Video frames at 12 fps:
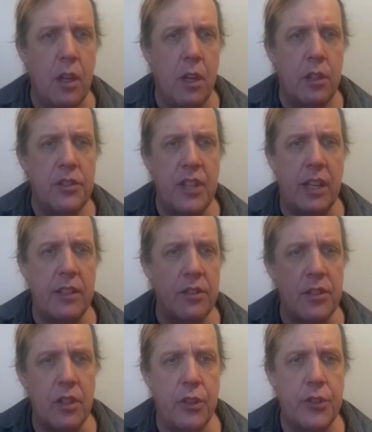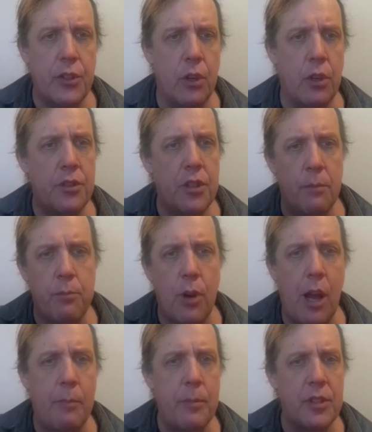sentence, assertion,
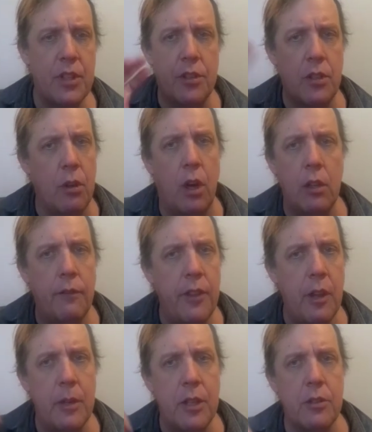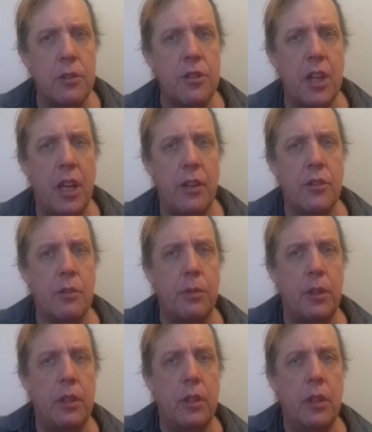proposition, all of them
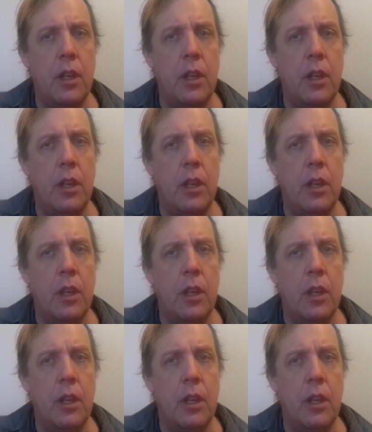interchangeably.